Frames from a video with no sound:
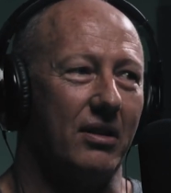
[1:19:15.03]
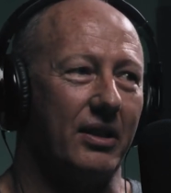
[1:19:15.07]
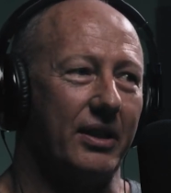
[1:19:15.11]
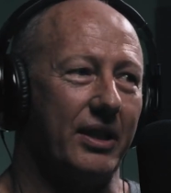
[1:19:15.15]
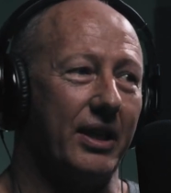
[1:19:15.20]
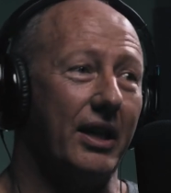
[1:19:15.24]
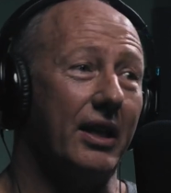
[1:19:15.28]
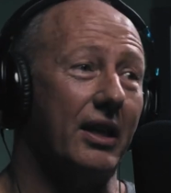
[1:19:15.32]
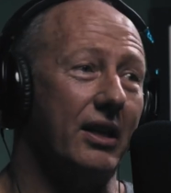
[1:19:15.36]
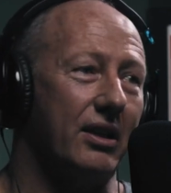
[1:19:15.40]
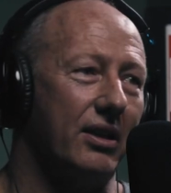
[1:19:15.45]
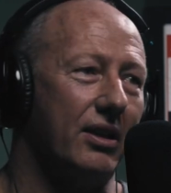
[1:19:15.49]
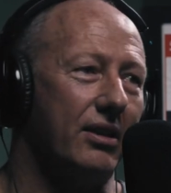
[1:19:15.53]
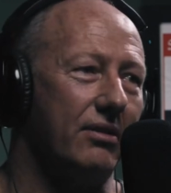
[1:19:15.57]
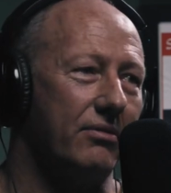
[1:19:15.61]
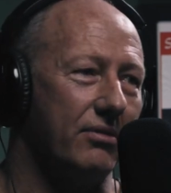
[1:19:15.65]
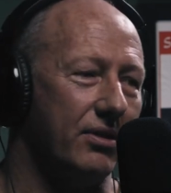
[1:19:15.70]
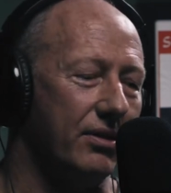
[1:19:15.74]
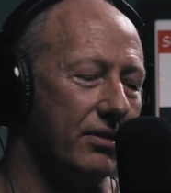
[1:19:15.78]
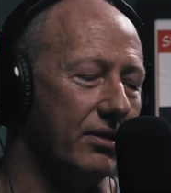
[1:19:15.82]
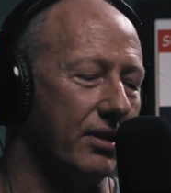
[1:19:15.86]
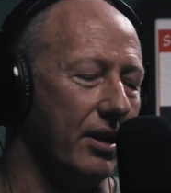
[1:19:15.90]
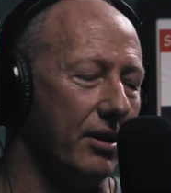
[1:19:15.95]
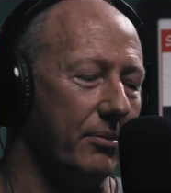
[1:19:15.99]
Like, I
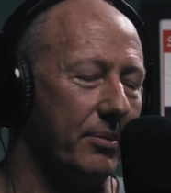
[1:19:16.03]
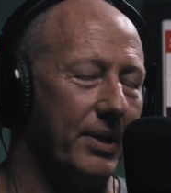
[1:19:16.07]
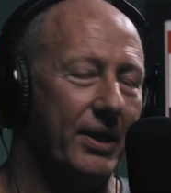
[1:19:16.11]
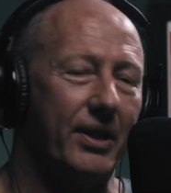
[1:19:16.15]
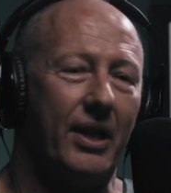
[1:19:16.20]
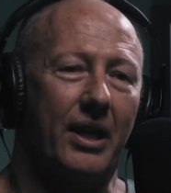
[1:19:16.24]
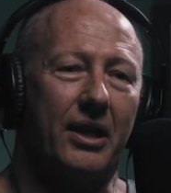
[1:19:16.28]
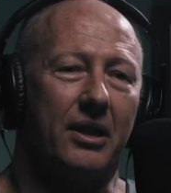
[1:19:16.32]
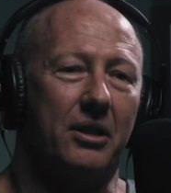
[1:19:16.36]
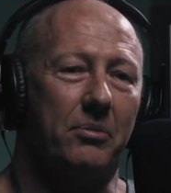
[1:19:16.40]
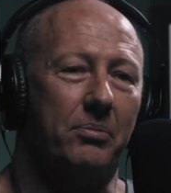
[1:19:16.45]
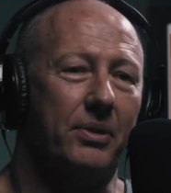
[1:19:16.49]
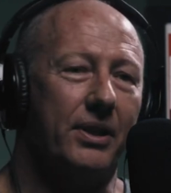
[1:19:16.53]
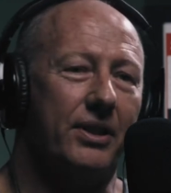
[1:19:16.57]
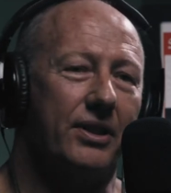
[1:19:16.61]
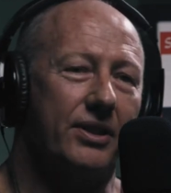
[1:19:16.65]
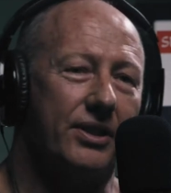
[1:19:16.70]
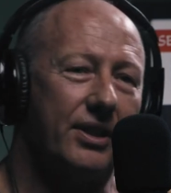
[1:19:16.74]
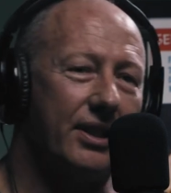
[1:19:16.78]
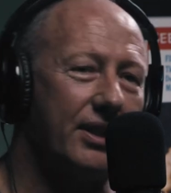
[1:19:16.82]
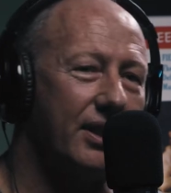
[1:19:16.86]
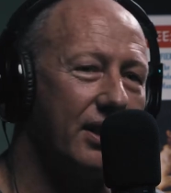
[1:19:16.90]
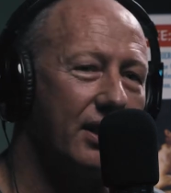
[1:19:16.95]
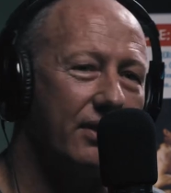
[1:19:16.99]
mean, they could beat the
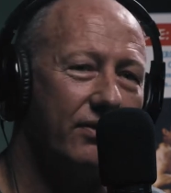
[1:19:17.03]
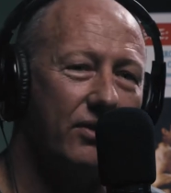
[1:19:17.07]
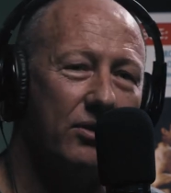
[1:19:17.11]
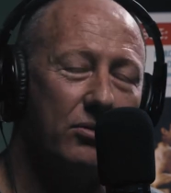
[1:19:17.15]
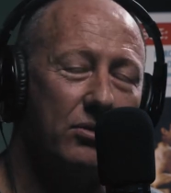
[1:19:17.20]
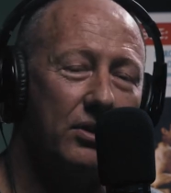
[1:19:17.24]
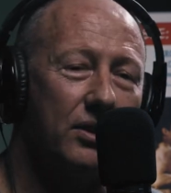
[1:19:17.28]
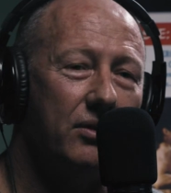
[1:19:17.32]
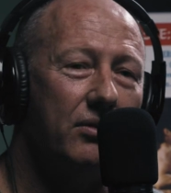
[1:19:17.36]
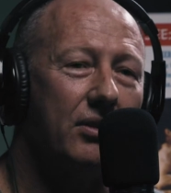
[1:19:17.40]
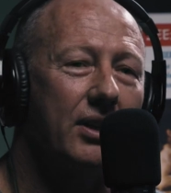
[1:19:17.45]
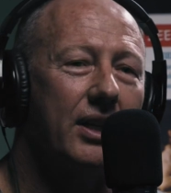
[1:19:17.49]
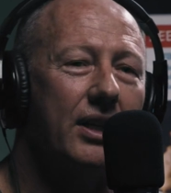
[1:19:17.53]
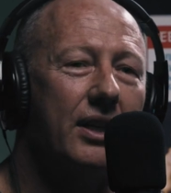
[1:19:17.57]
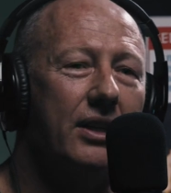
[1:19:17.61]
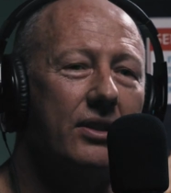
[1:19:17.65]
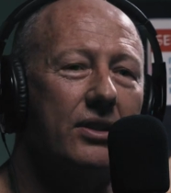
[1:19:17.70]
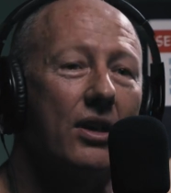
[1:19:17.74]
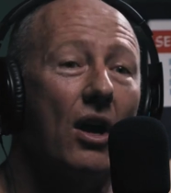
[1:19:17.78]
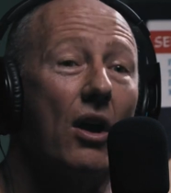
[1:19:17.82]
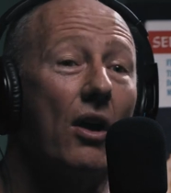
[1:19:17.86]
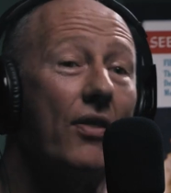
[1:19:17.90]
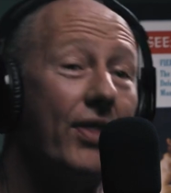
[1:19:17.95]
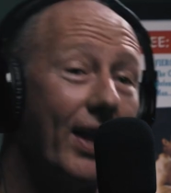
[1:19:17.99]
shit out of you when you were
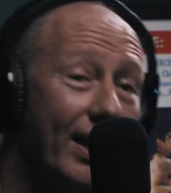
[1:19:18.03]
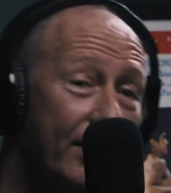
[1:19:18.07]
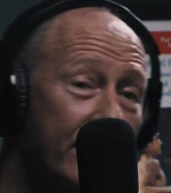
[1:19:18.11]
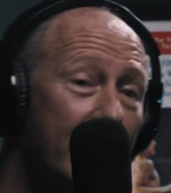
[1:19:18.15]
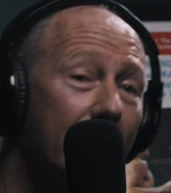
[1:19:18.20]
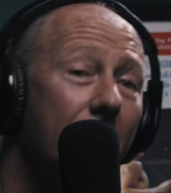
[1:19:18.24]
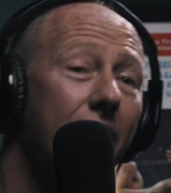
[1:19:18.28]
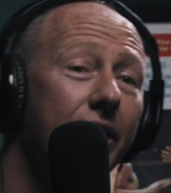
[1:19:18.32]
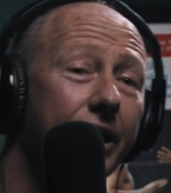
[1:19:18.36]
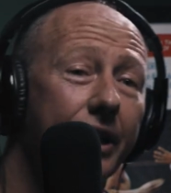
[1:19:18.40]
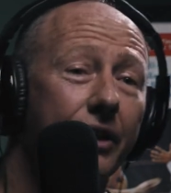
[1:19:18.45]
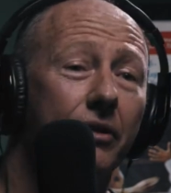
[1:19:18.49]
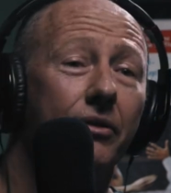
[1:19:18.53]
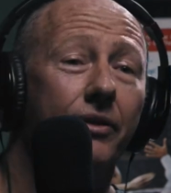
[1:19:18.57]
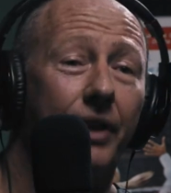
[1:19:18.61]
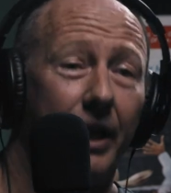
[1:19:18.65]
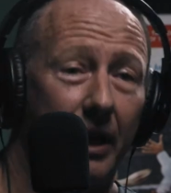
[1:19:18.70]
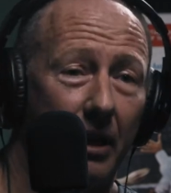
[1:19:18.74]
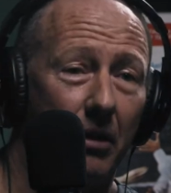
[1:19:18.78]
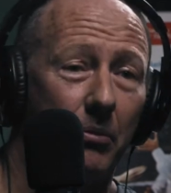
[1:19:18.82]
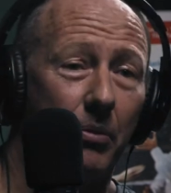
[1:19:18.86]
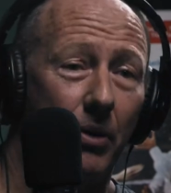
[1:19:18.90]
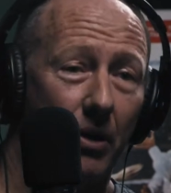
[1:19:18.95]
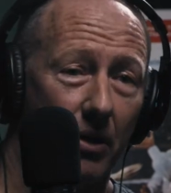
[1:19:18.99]
kids. That's illegal
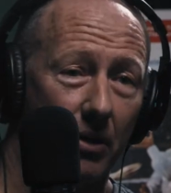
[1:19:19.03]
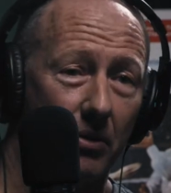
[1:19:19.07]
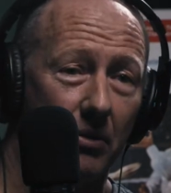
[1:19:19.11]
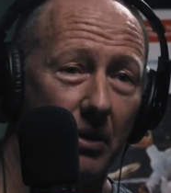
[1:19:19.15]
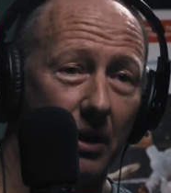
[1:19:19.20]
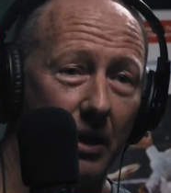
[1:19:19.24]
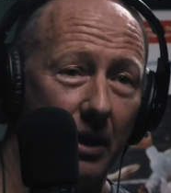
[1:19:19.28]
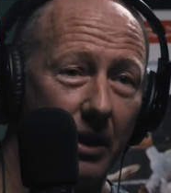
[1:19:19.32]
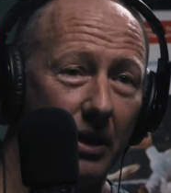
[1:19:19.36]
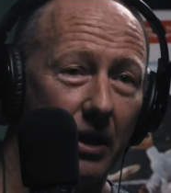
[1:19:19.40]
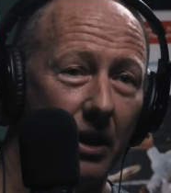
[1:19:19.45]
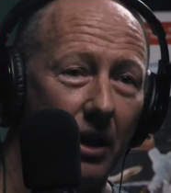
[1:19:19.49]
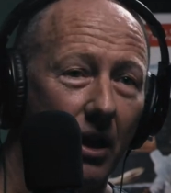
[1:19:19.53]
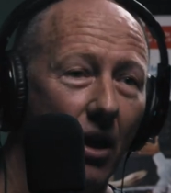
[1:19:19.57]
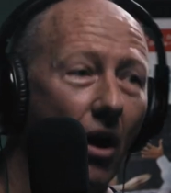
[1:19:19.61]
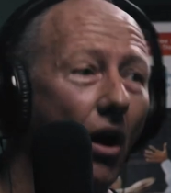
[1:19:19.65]
now, by the way.